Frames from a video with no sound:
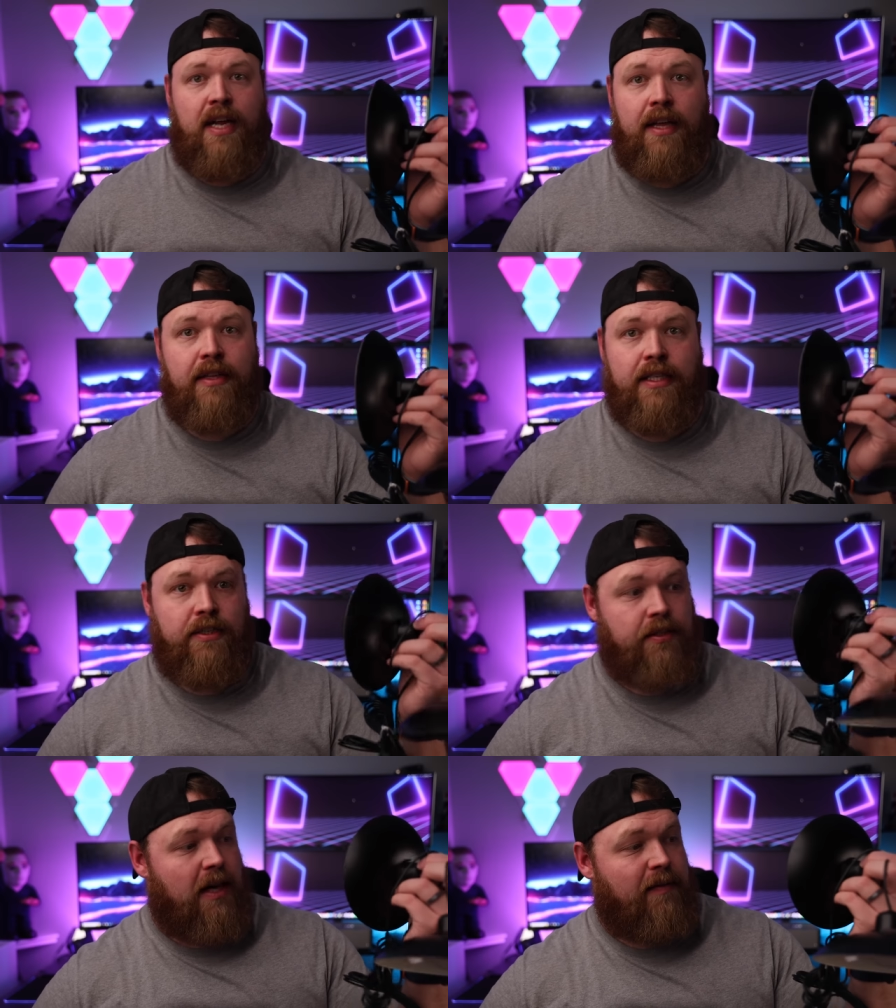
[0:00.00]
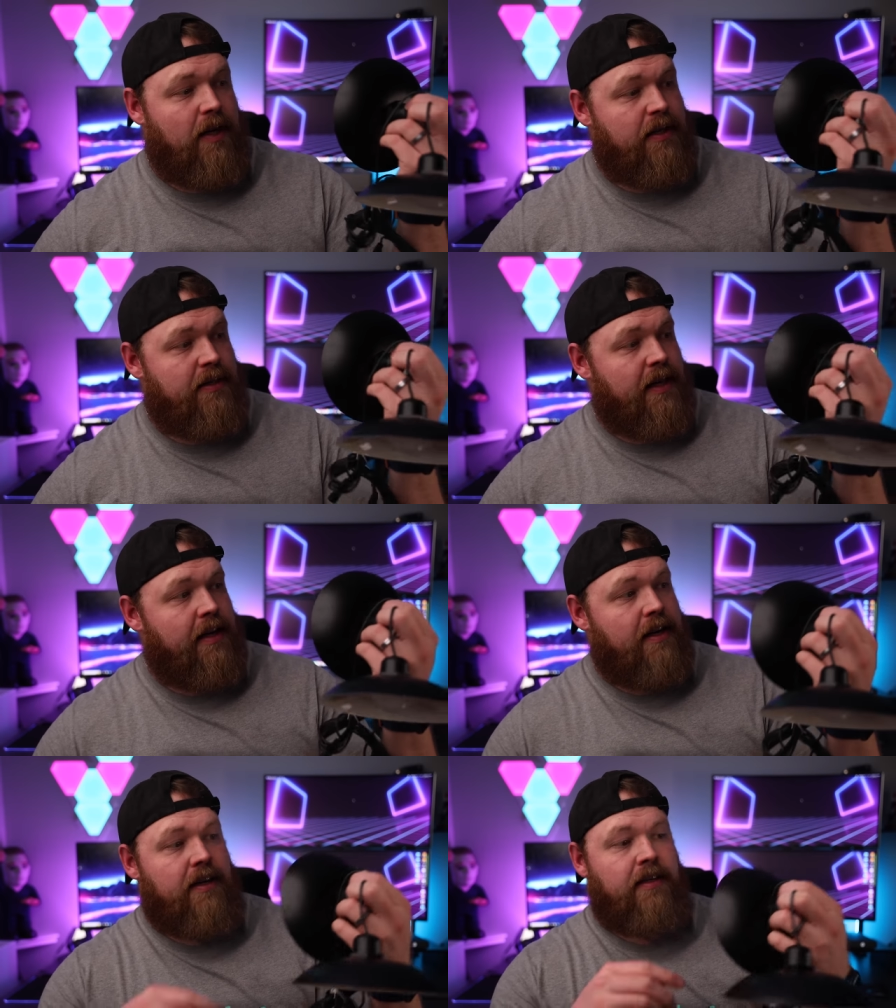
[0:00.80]
not. They just come on and
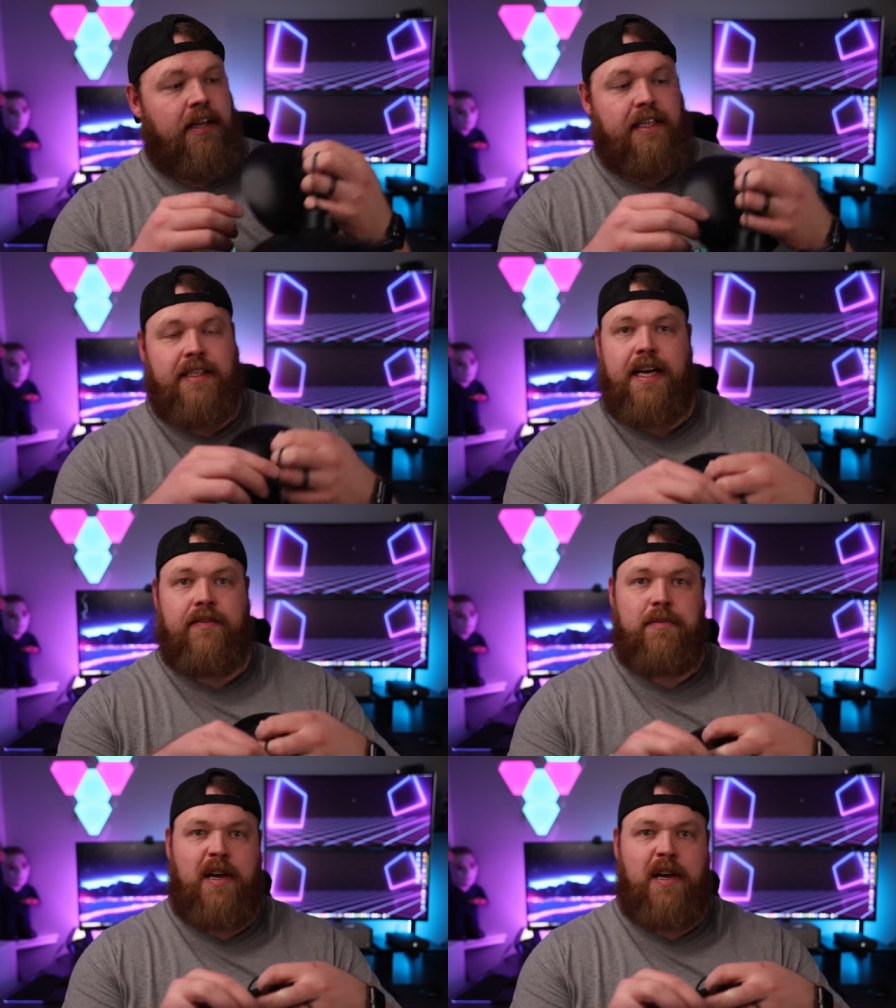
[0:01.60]
stay on. That's kind of a